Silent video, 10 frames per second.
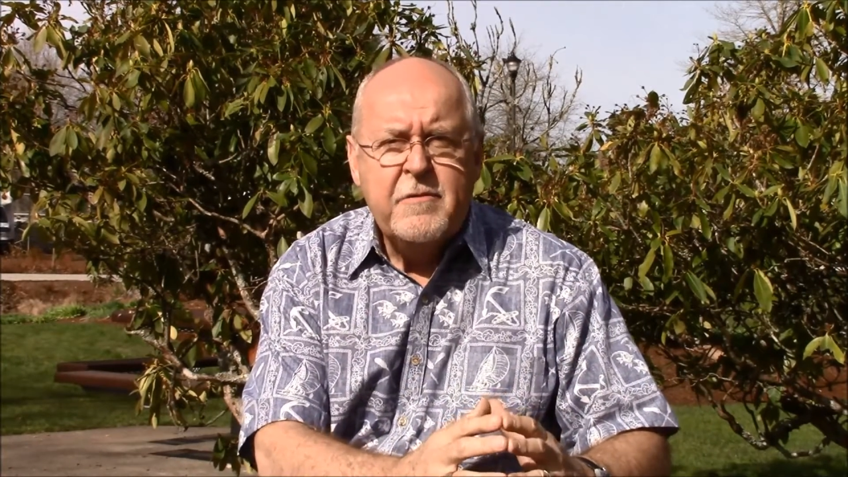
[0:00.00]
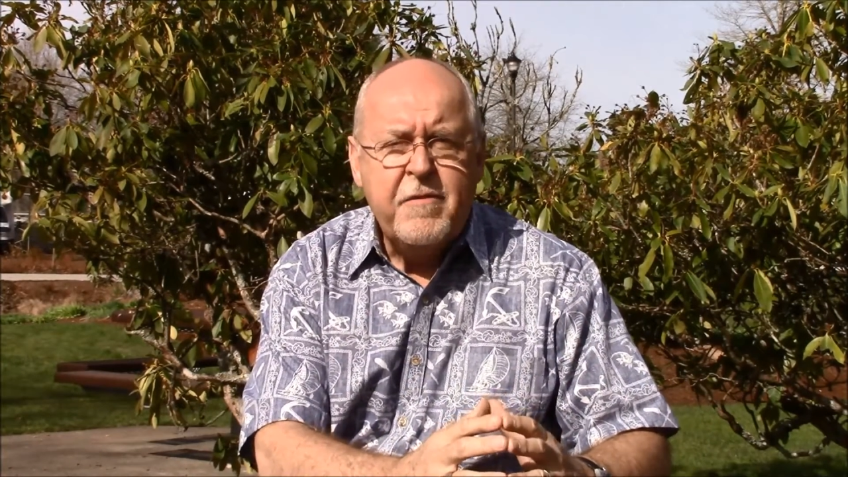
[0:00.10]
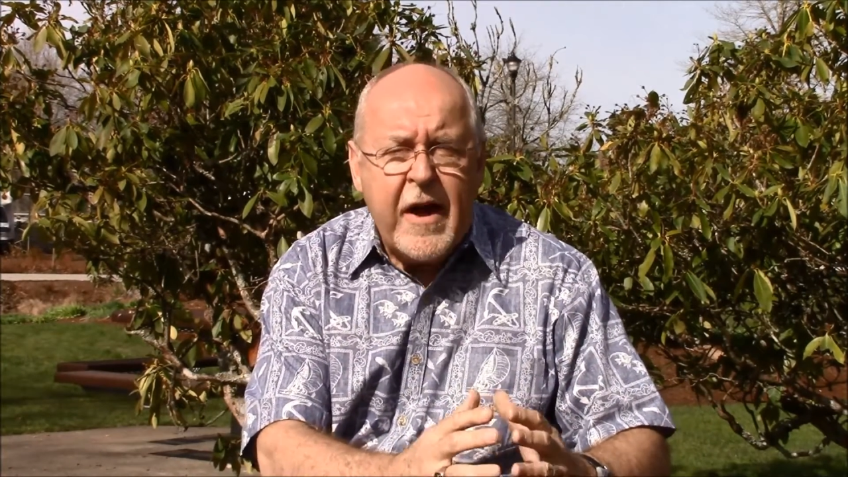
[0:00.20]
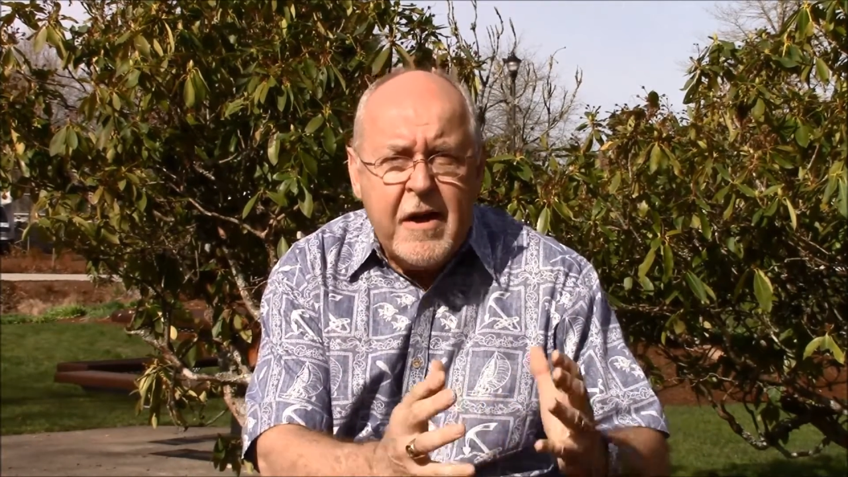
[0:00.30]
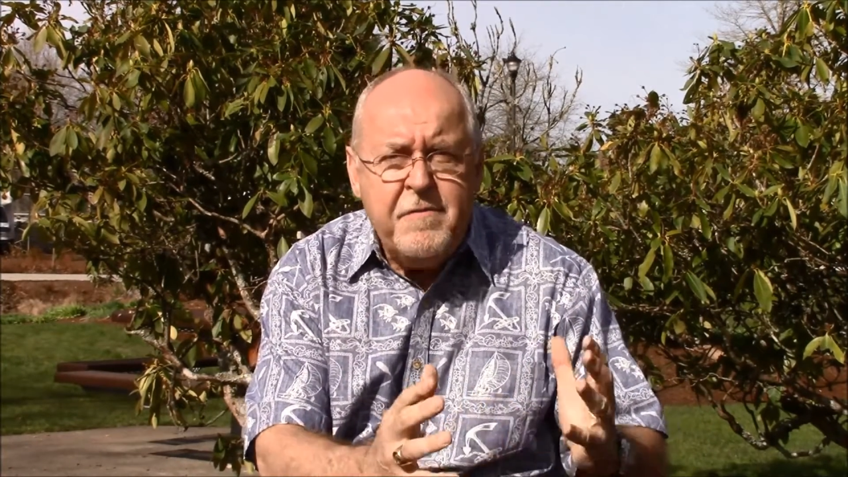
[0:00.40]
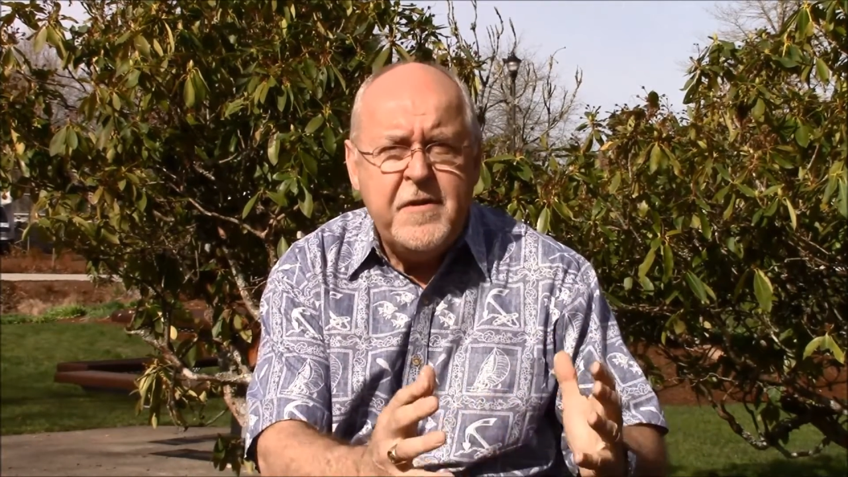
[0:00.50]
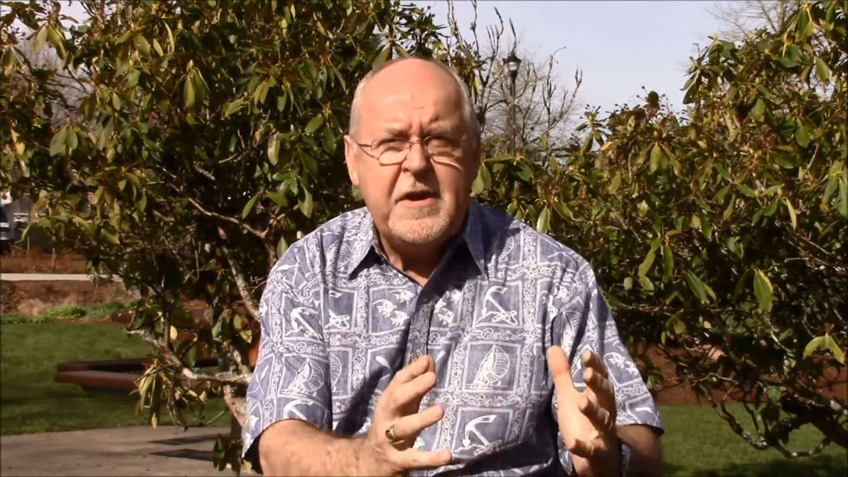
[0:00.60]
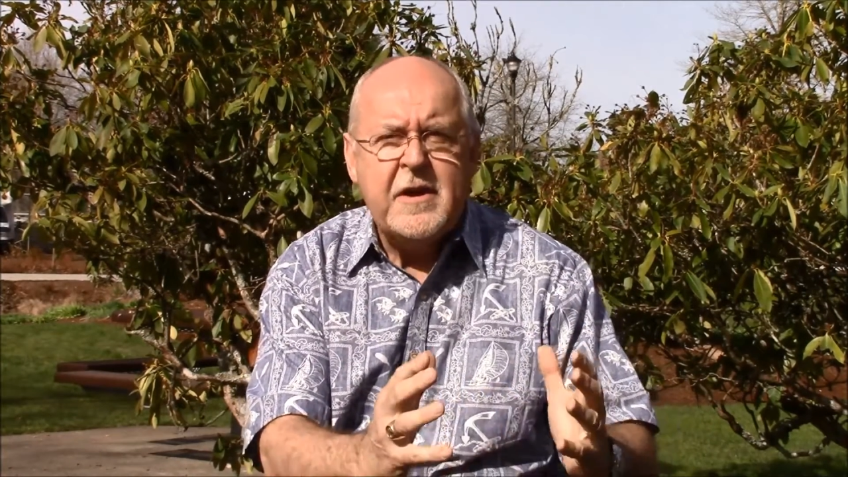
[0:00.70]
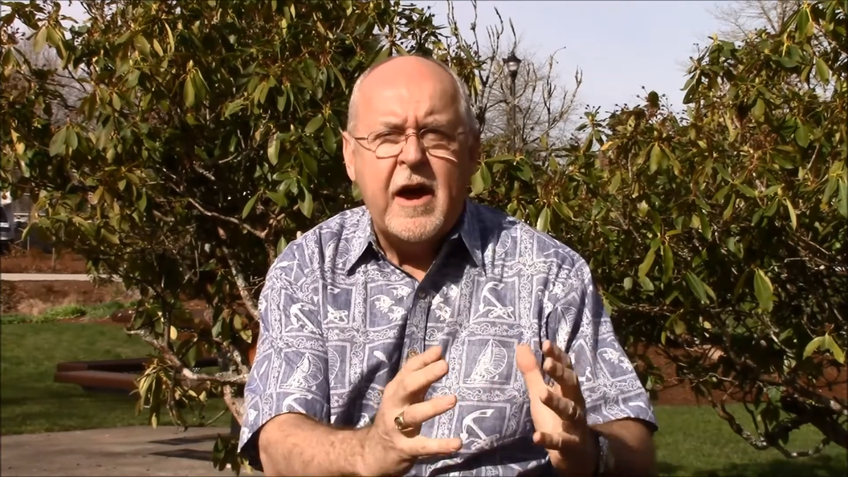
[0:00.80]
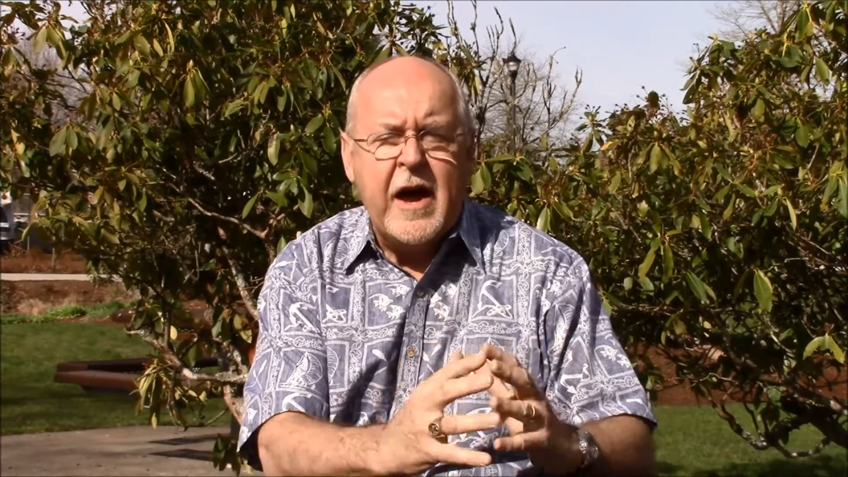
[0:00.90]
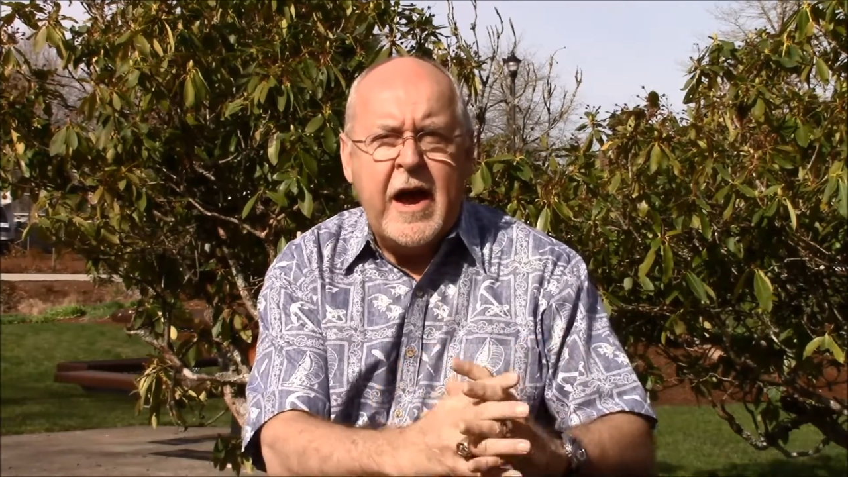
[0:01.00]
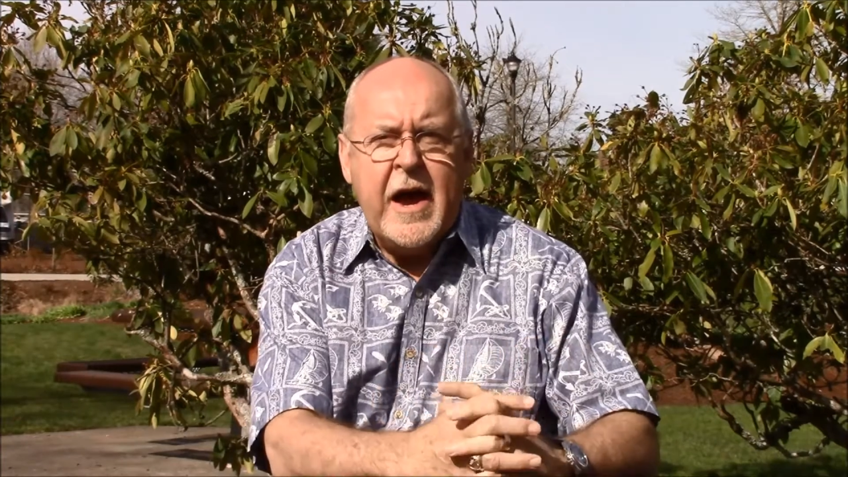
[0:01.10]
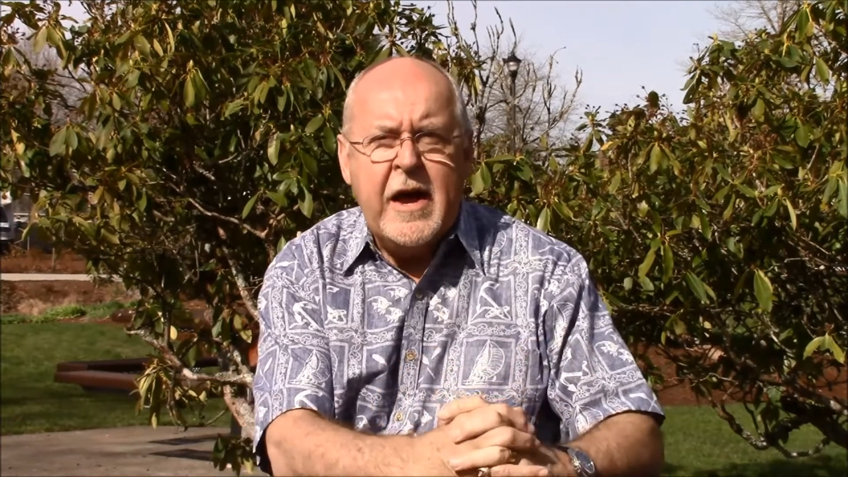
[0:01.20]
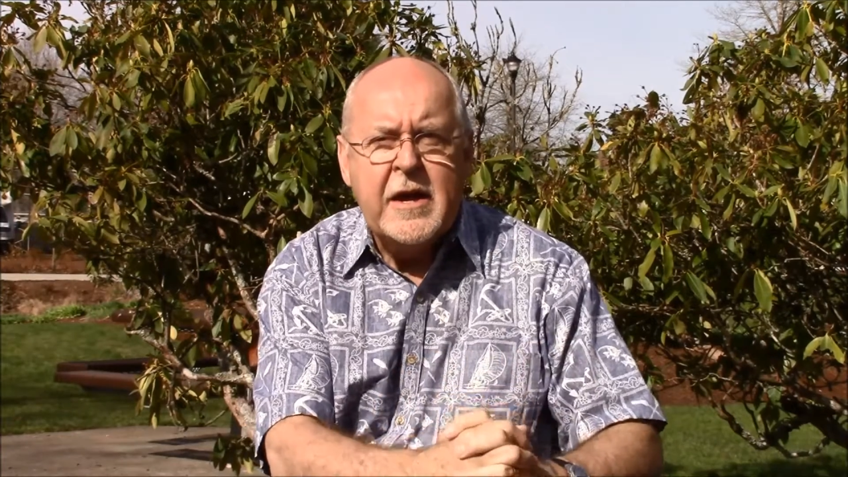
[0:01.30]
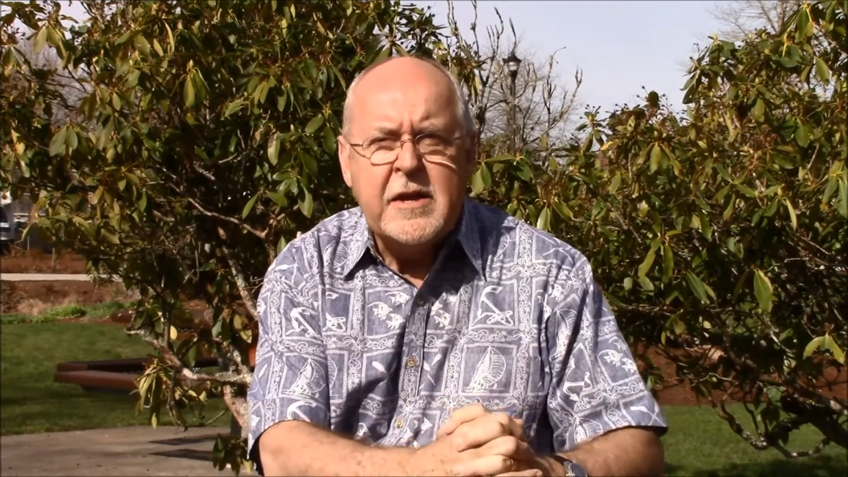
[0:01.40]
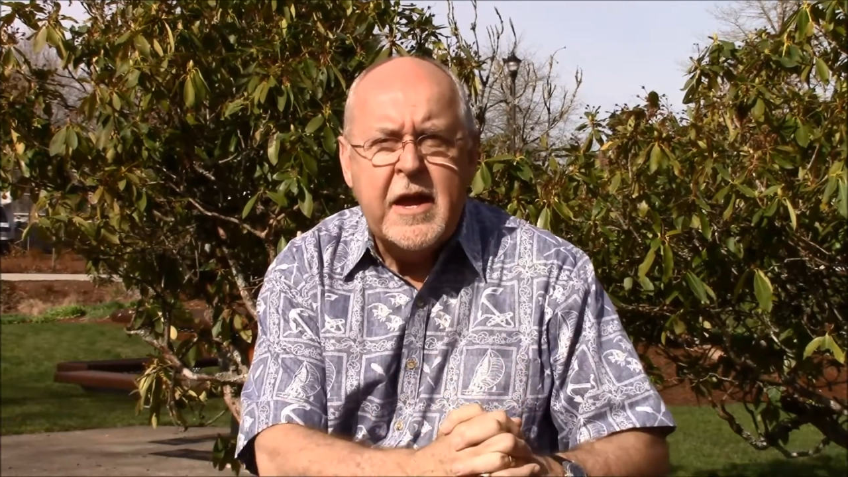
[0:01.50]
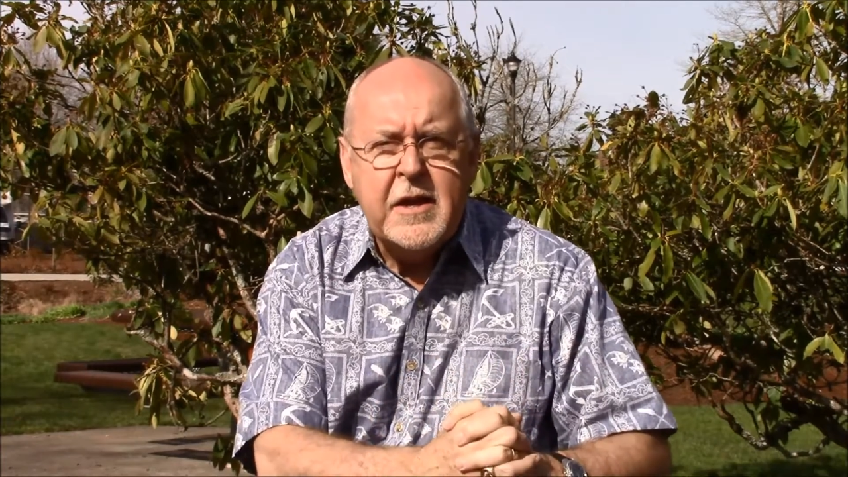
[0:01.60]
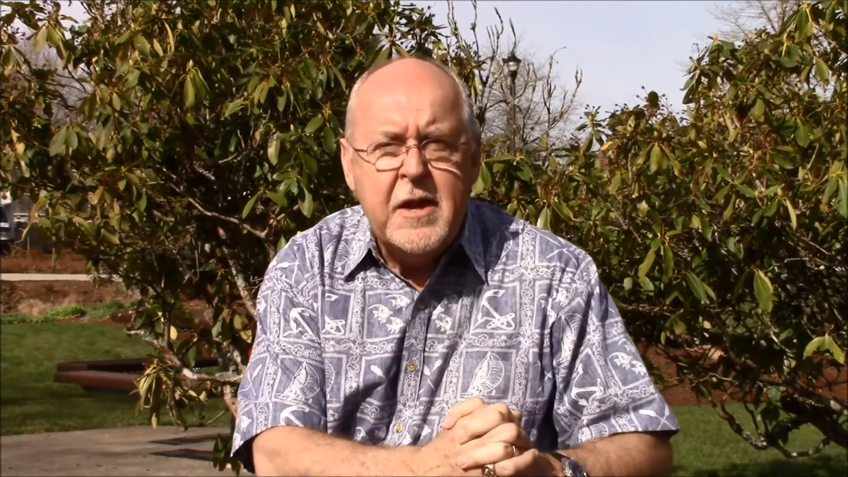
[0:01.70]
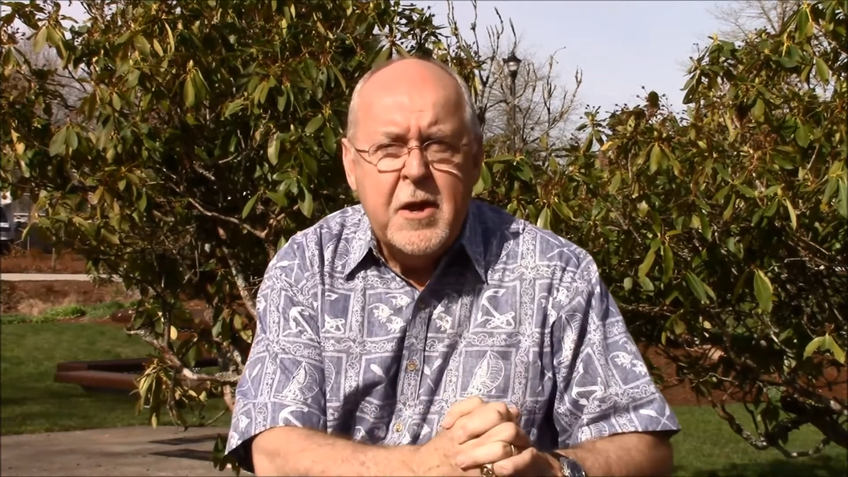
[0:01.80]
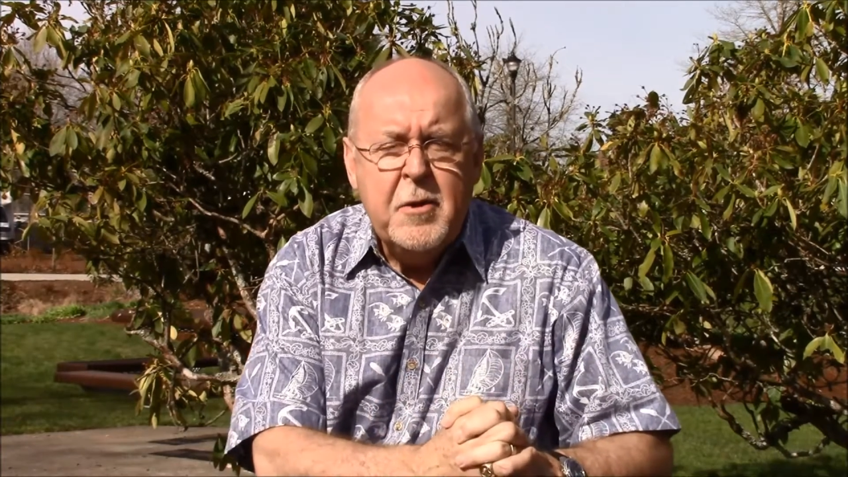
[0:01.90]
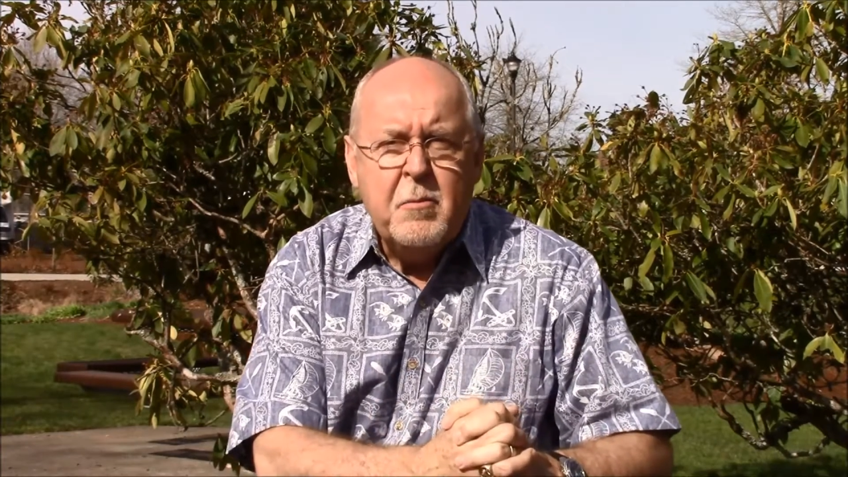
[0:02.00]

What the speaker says: 5 feet high, and then